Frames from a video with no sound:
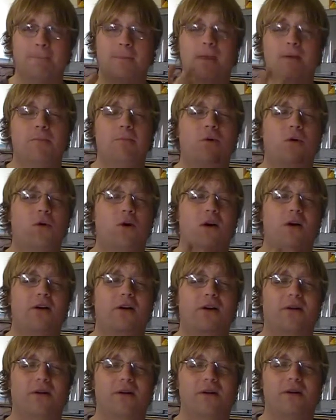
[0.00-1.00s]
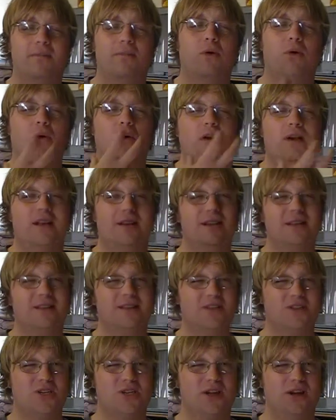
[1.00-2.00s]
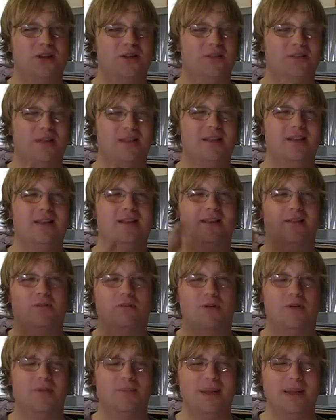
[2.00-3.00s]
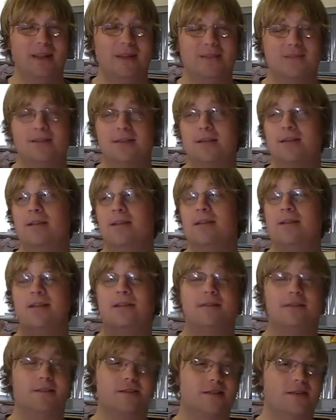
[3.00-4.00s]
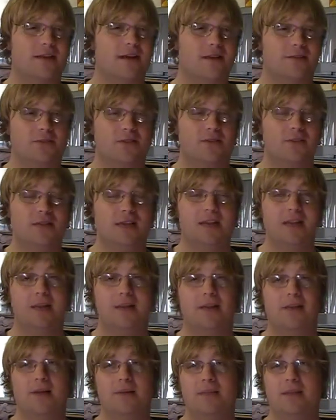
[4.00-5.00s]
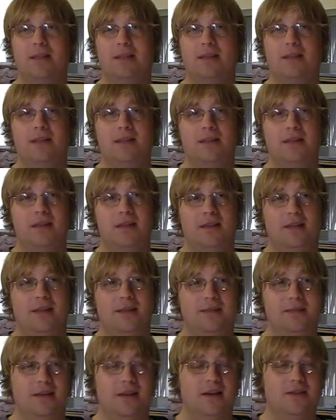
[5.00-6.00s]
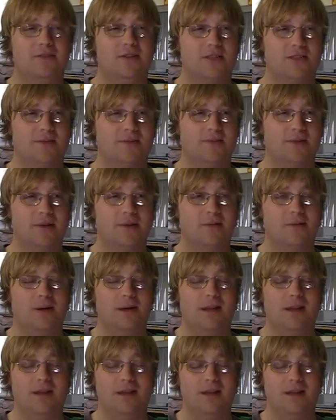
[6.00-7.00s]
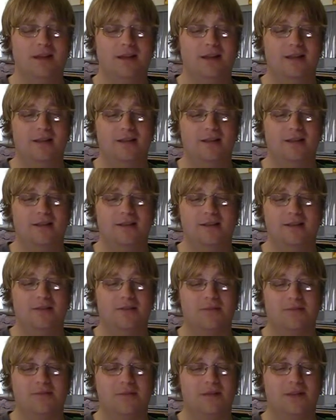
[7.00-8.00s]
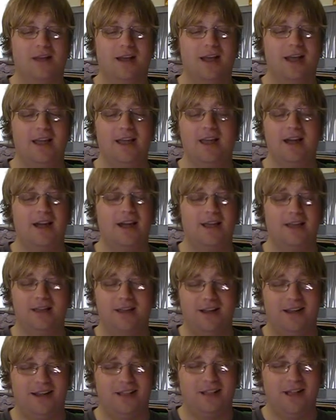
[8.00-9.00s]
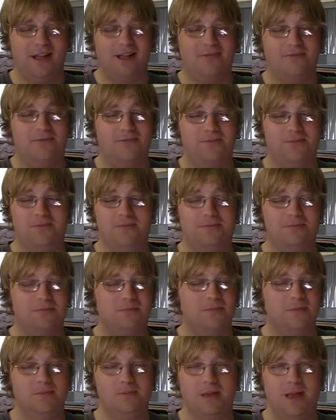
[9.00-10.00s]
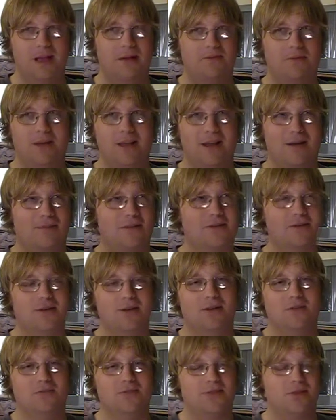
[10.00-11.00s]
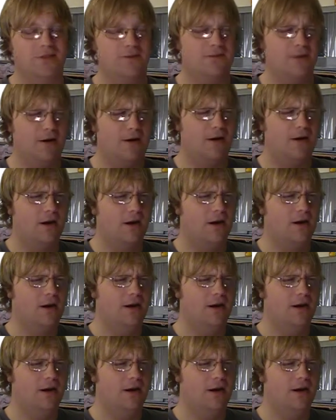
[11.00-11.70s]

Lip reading: important in the show than the romance, this is kind of your ticket. I mean, it's kind of just a funny way. I laugh every episode so far.